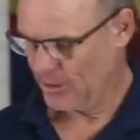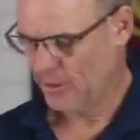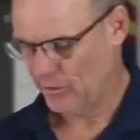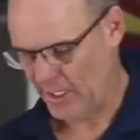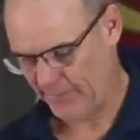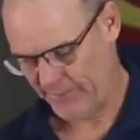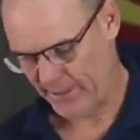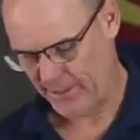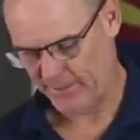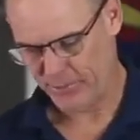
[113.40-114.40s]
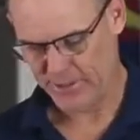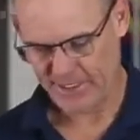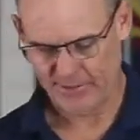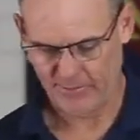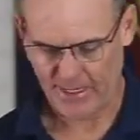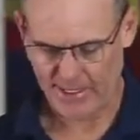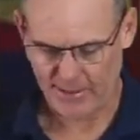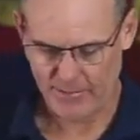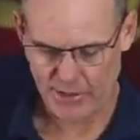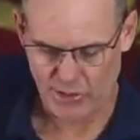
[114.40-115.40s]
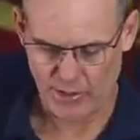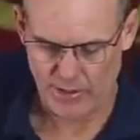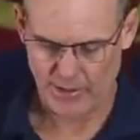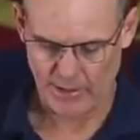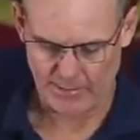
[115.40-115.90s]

You have the protective mat I mentioned,